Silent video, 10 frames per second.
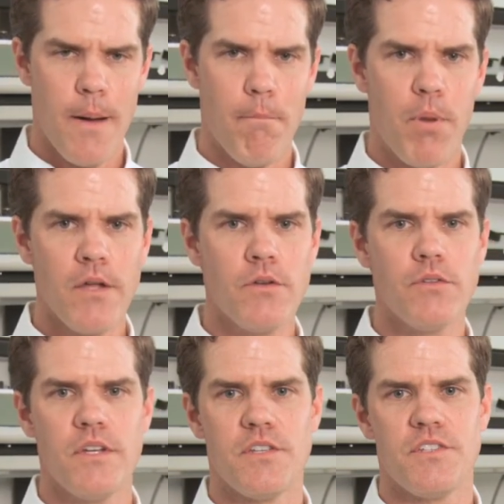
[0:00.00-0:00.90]

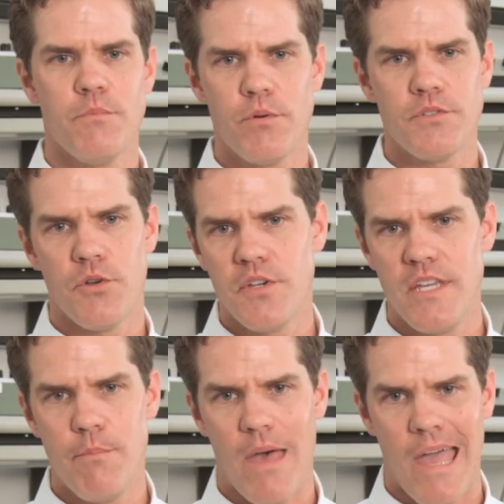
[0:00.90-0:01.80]
bundled in a simple
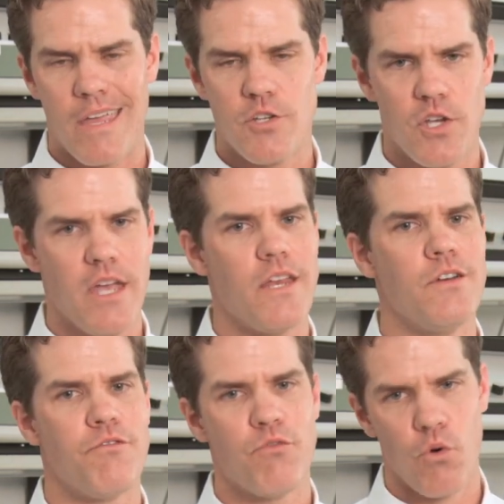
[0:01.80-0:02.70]
turnkey package at
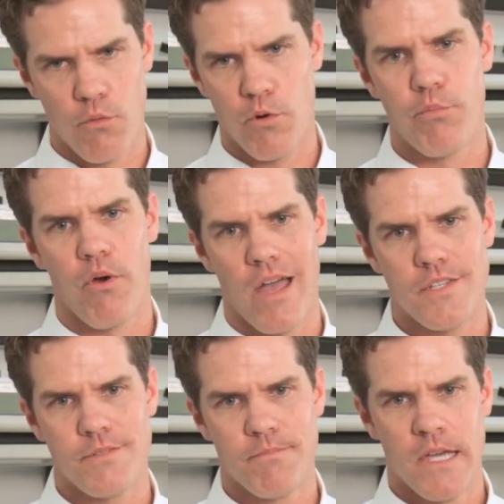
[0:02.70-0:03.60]
an affordable
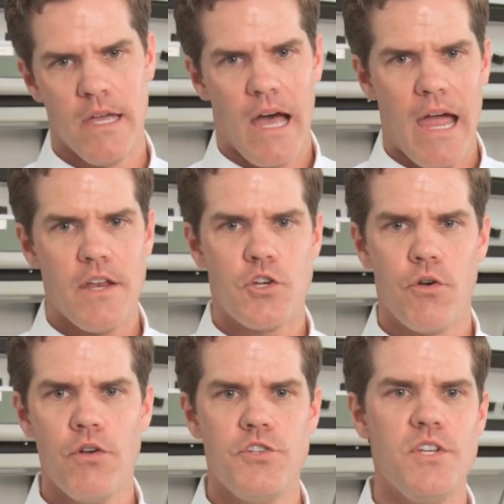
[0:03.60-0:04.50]
price. I'd
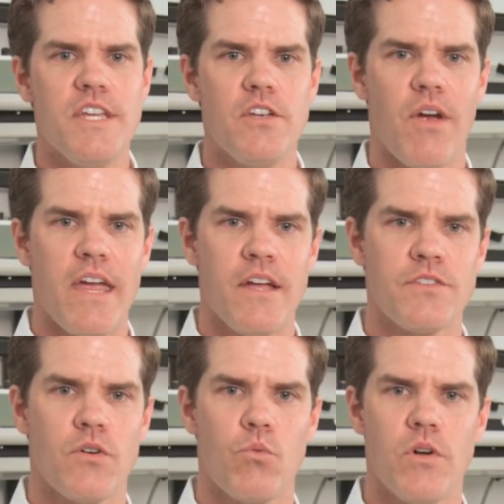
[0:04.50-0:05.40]
encourage you to get your
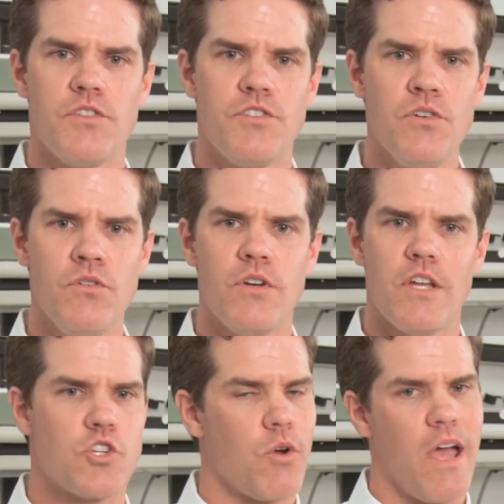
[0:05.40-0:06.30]
hands on one soon
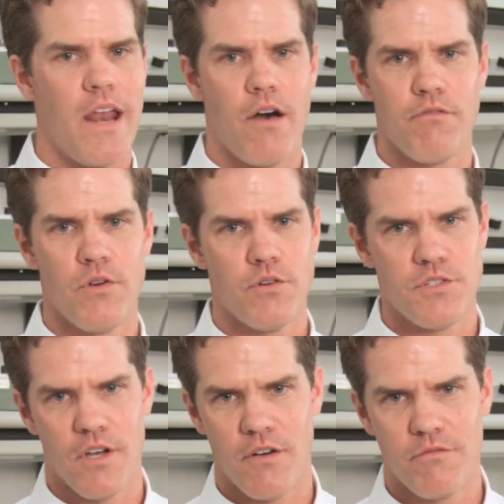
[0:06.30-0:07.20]
and try it out for
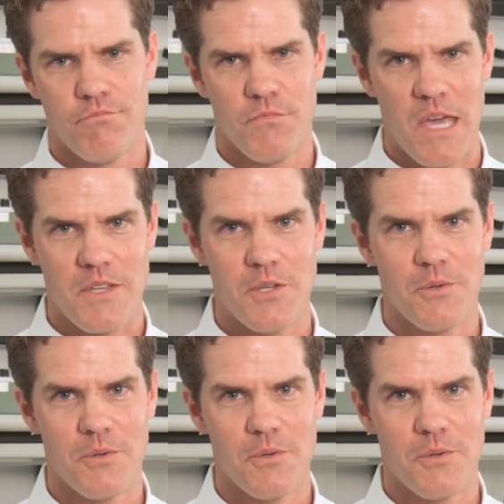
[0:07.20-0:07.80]
yourself. Thank you.